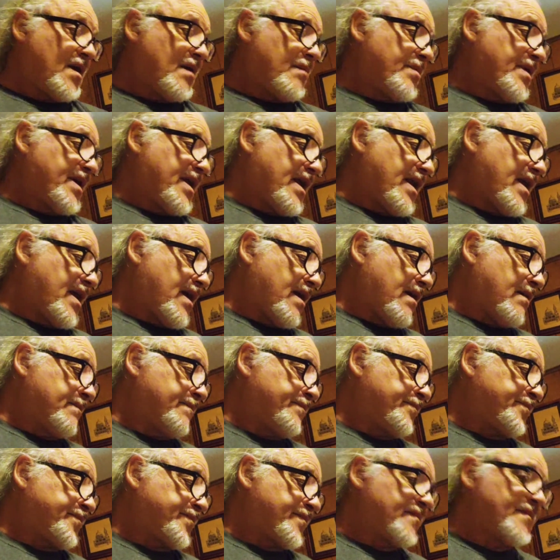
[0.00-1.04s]
But anyhow,
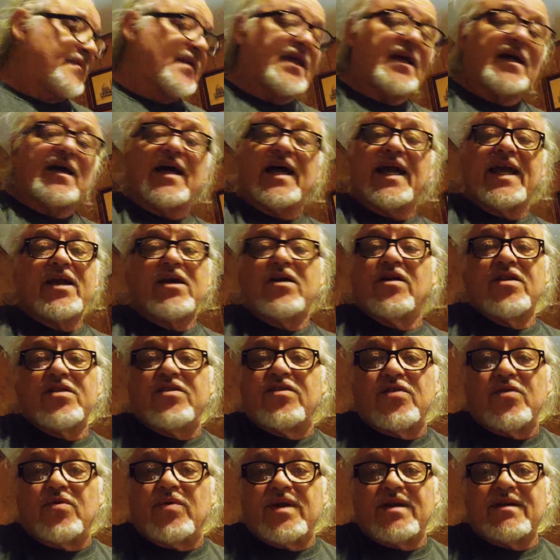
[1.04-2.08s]
I ain't going to
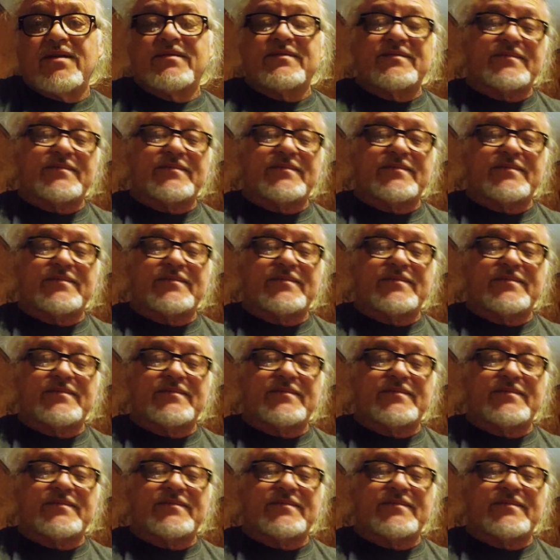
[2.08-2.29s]
do it.